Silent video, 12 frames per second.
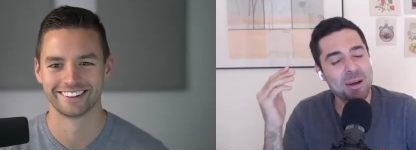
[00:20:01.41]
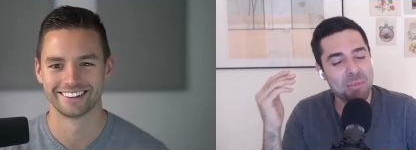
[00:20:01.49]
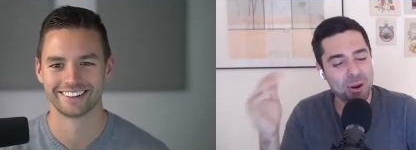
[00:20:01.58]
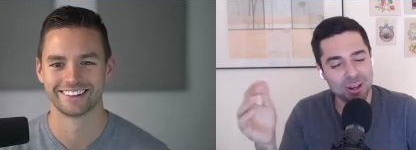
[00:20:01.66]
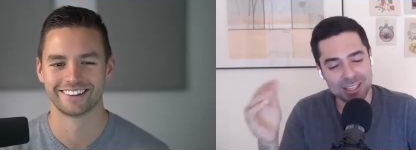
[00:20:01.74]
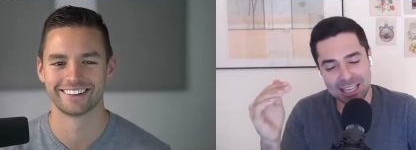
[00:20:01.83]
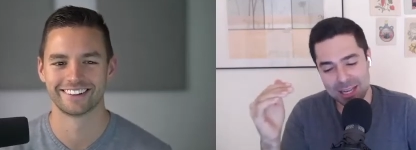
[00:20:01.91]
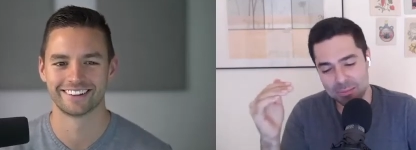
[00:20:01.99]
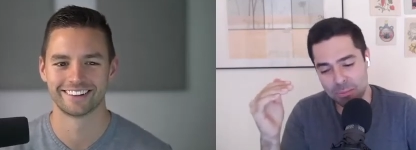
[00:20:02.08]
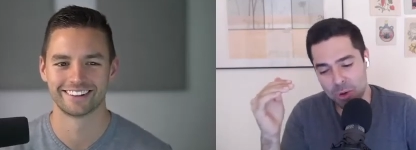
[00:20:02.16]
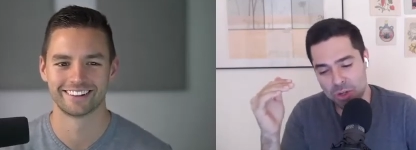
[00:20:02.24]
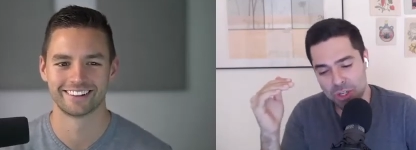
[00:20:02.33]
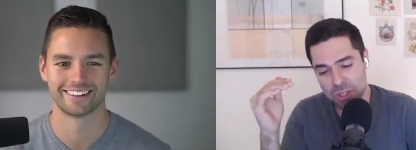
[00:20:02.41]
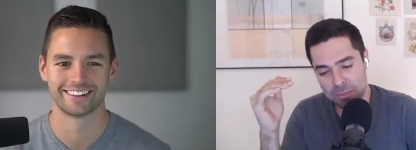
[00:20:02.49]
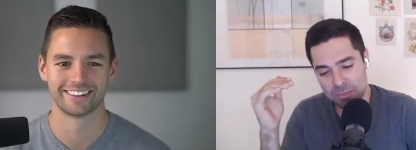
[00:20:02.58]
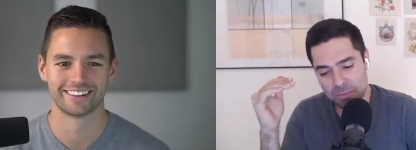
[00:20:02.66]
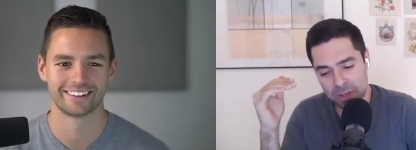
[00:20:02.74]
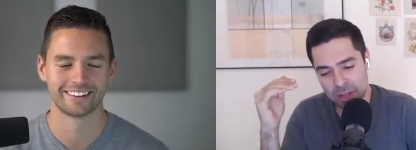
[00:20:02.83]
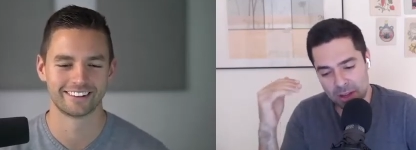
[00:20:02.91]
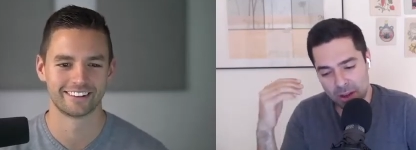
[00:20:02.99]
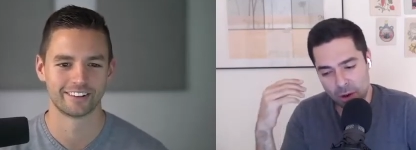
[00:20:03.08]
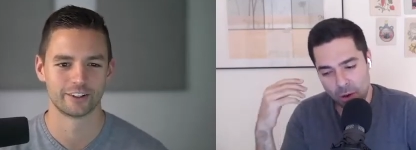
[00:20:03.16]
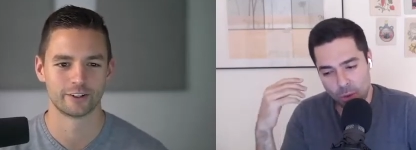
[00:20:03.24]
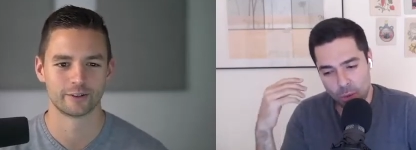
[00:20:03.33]
Speaker 1: product led motion.
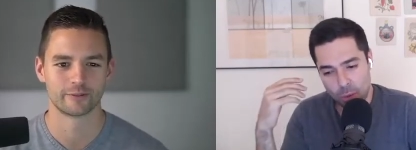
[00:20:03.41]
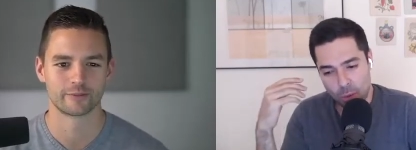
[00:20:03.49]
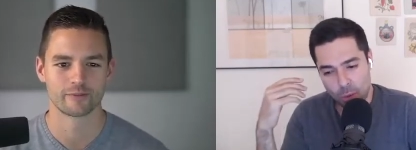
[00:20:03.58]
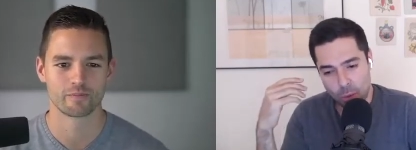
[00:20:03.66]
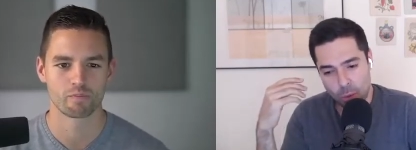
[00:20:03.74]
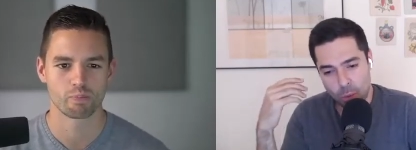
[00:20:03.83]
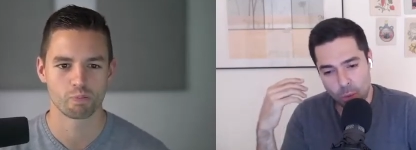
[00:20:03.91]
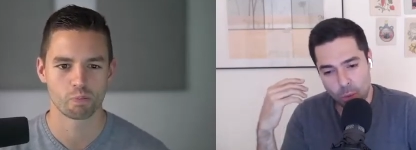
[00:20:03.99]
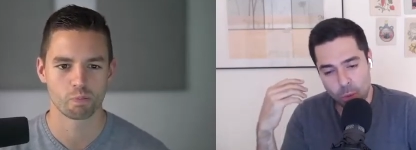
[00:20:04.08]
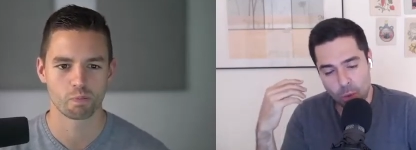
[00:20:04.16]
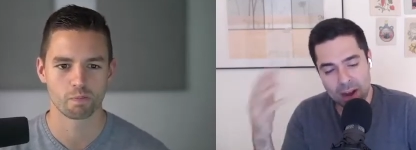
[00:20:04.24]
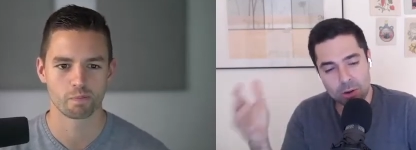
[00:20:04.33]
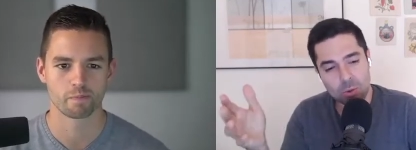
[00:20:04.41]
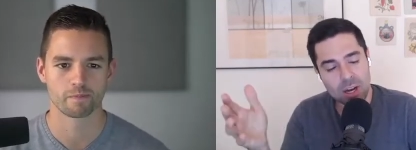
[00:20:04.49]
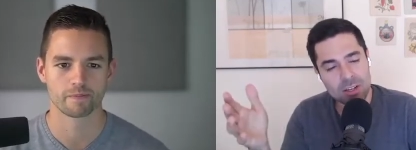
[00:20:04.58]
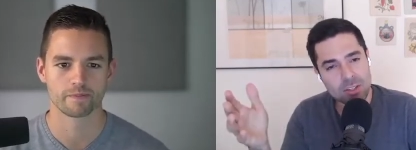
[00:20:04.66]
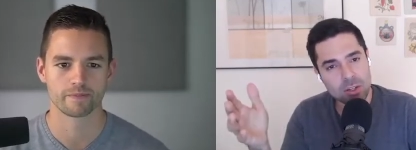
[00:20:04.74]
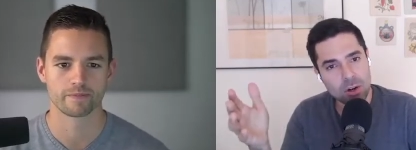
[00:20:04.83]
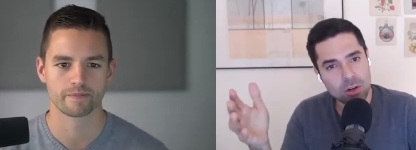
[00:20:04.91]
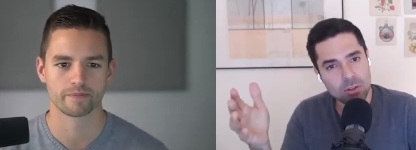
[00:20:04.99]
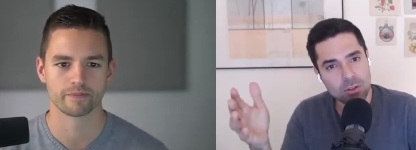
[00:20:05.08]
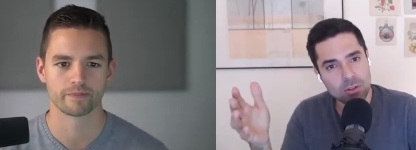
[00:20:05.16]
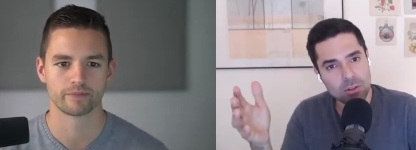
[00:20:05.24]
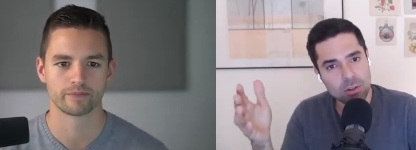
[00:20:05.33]
Where do I start?
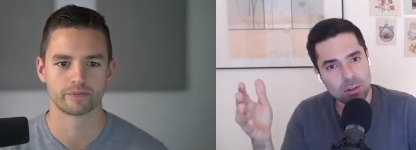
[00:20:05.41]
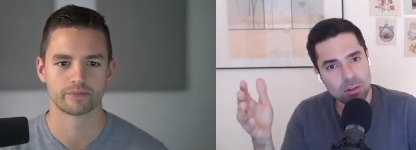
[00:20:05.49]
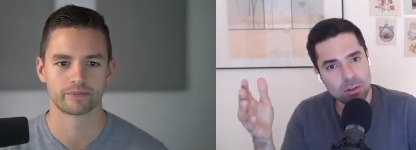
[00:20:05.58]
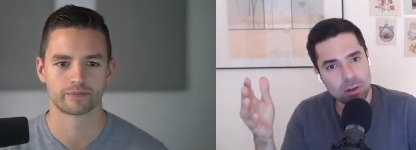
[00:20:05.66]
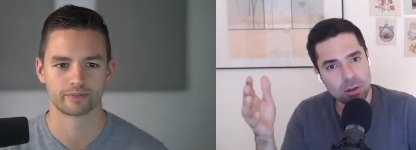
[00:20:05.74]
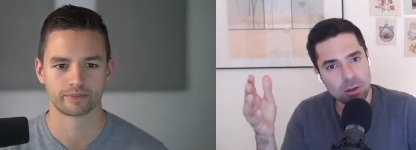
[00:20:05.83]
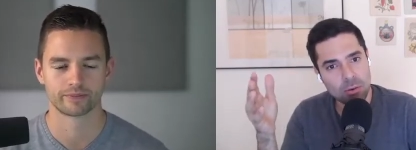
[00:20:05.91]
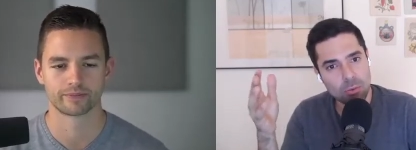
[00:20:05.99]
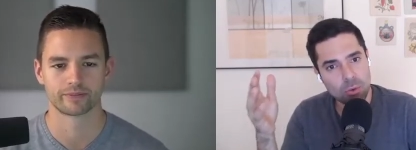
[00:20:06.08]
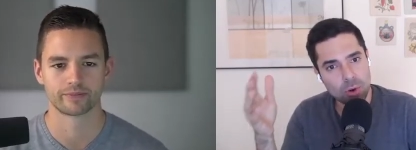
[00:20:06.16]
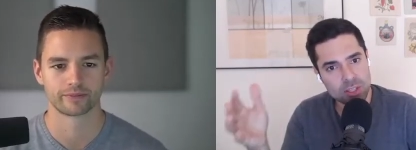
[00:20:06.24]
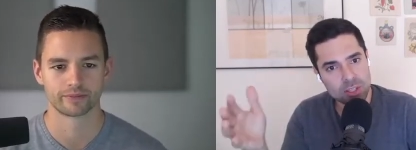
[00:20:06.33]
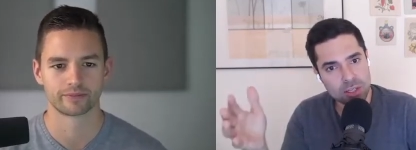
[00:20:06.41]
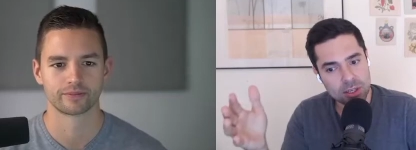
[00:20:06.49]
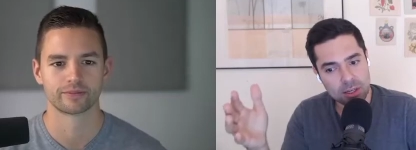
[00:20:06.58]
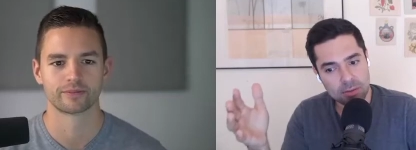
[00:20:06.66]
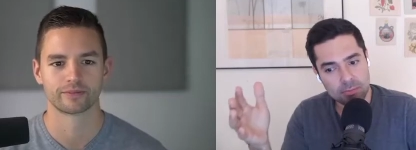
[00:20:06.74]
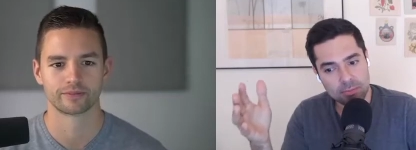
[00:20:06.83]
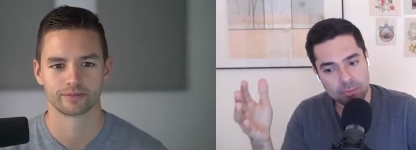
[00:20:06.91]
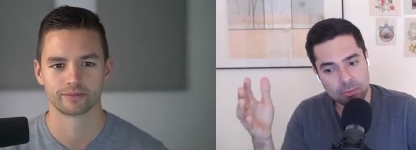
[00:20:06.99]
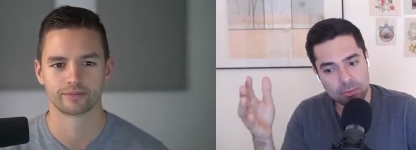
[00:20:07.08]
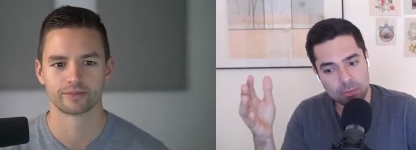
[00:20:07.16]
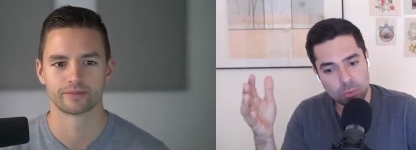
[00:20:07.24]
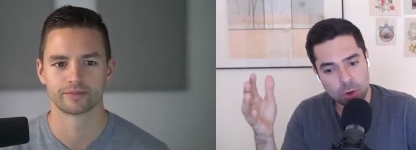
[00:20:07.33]
What's the
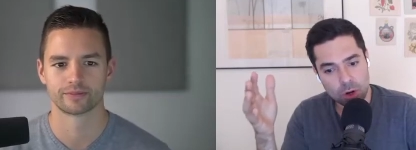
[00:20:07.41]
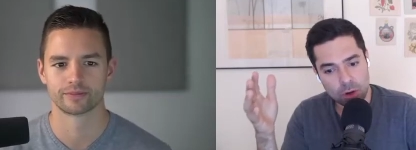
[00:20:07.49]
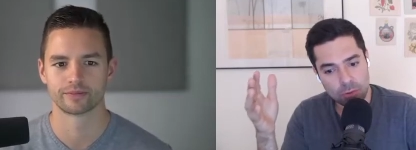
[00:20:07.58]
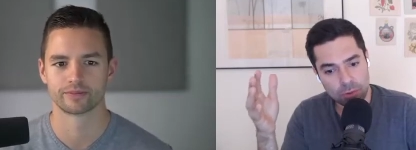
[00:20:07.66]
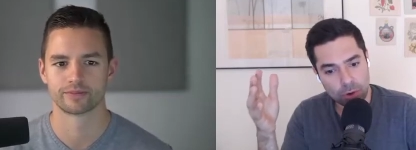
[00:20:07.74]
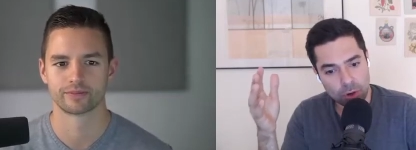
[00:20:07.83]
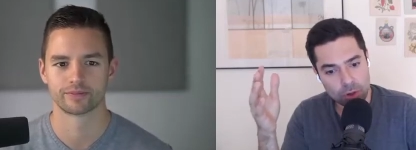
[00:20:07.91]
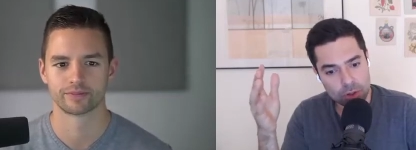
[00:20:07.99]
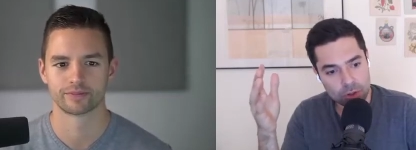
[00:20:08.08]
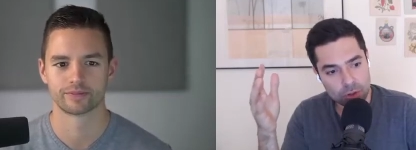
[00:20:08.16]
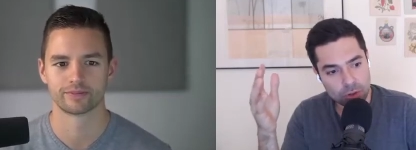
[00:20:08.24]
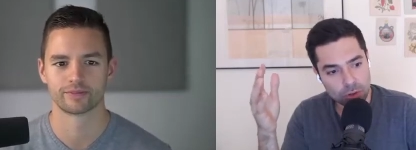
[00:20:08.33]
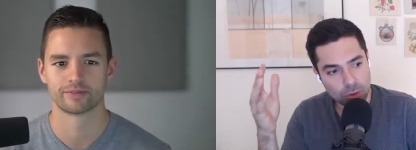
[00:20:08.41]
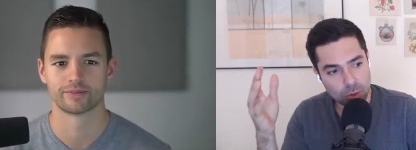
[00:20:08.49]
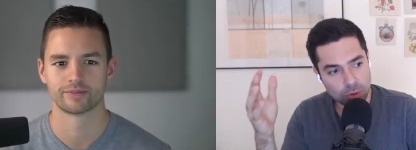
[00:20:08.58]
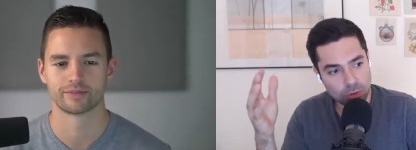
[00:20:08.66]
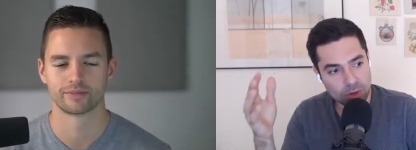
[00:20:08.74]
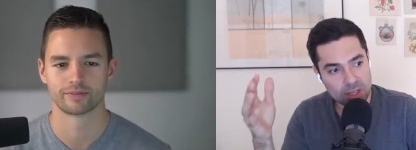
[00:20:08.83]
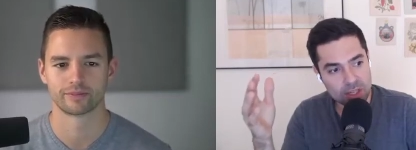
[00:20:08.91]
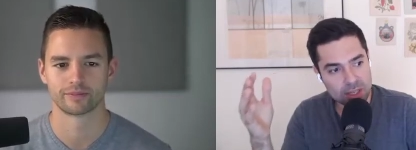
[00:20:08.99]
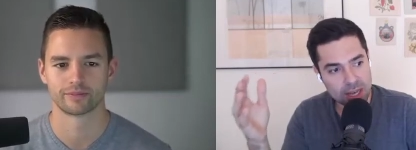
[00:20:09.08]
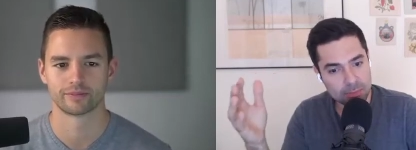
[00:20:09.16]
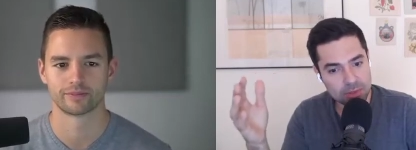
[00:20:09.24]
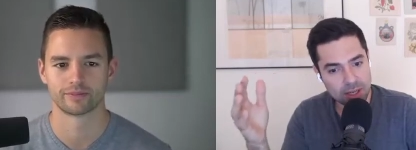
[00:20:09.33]
what are the first two three
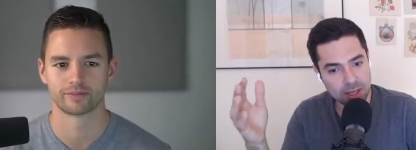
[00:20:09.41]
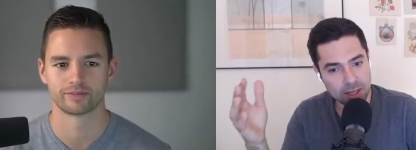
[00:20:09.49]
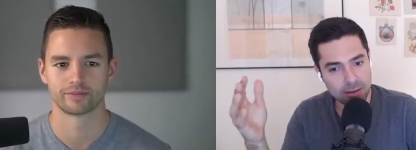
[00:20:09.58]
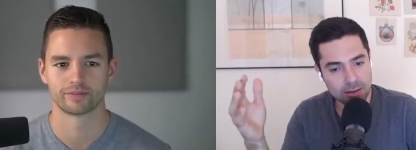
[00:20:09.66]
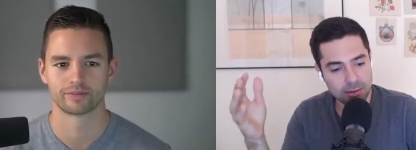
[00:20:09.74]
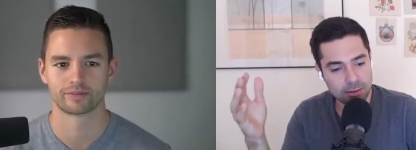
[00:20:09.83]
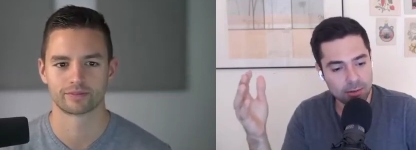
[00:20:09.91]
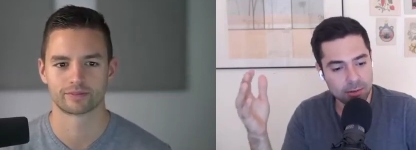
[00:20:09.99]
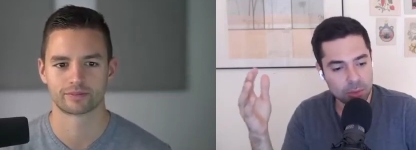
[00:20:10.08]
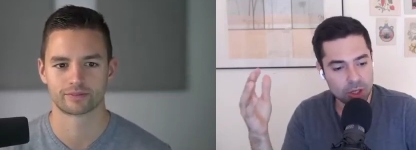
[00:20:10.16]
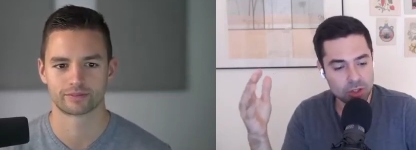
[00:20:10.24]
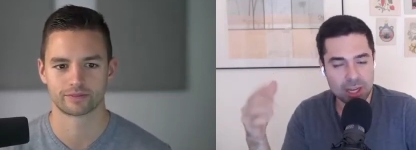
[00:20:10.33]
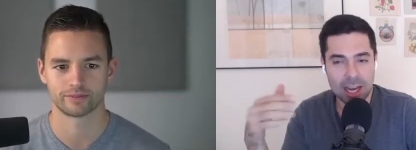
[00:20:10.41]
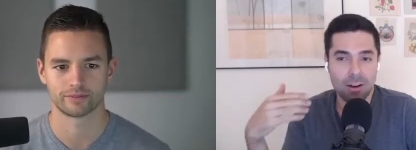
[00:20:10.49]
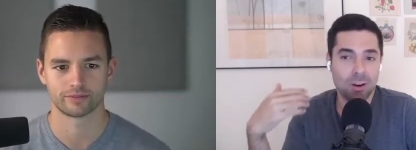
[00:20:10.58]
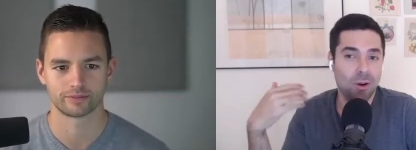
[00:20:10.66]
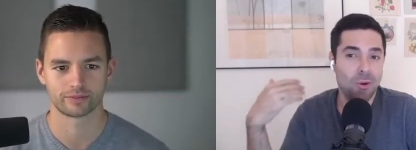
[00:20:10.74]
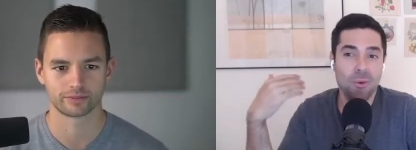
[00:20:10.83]
steps like because you cannot go